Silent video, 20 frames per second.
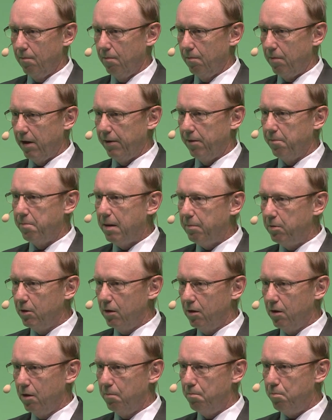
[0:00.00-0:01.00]
by the bubble
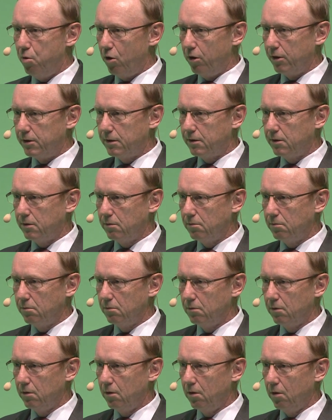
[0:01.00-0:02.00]
burst,
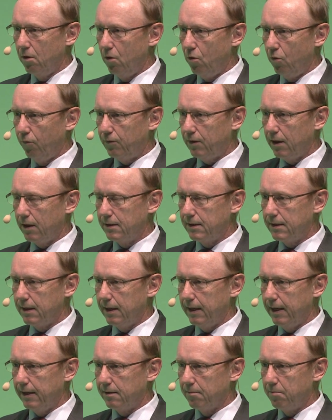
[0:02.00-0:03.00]
Lufthansa
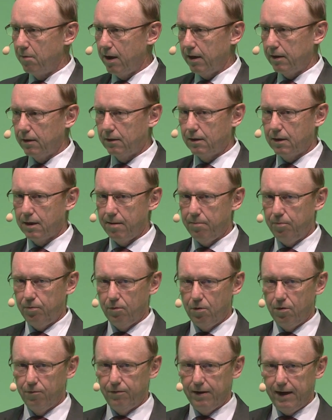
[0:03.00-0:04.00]
had a market cap
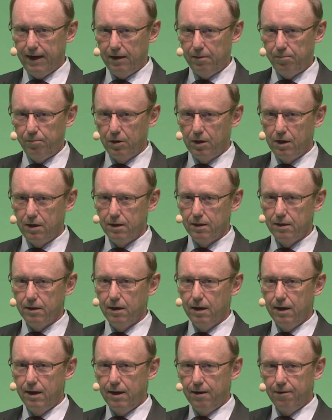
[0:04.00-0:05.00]
of eight billion.
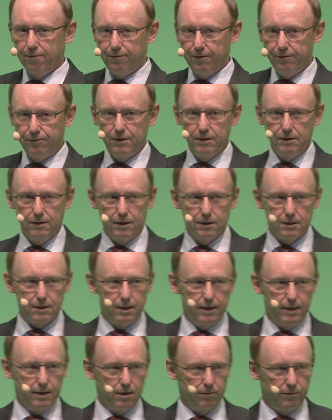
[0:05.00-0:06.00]
fifteen years
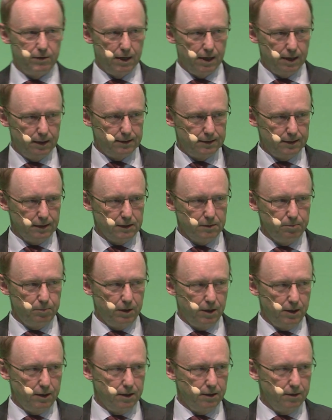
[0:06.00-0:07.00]
later, we are at six
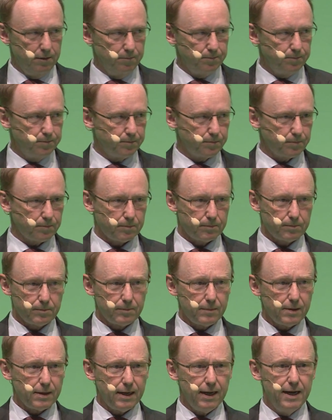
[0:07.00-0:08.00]
billion.
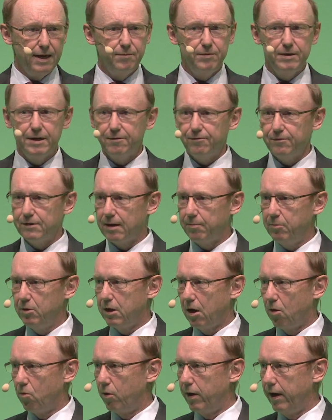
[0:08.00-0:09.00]
And we have doubled
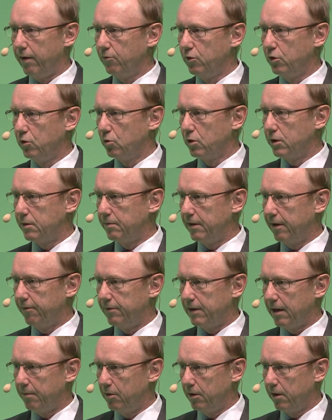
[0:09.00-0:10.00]
our revenues. We have
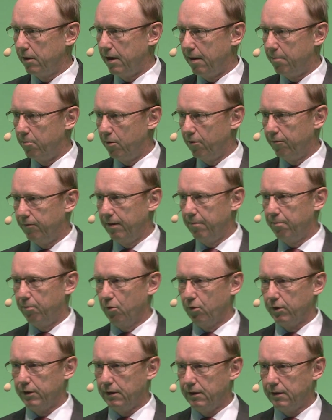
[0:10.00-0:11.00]
doubled the number of
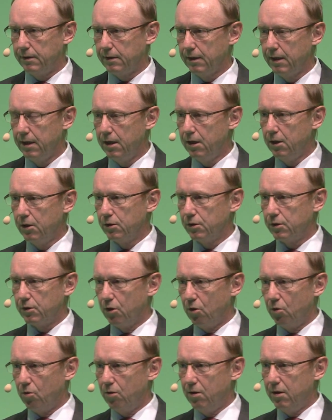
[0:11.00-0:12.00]
employees.
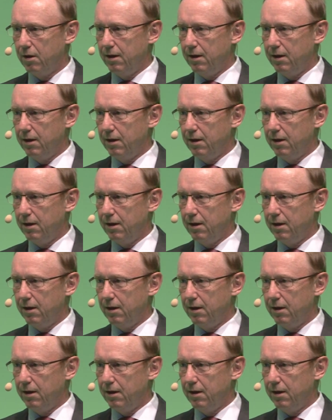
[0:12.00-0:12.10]
So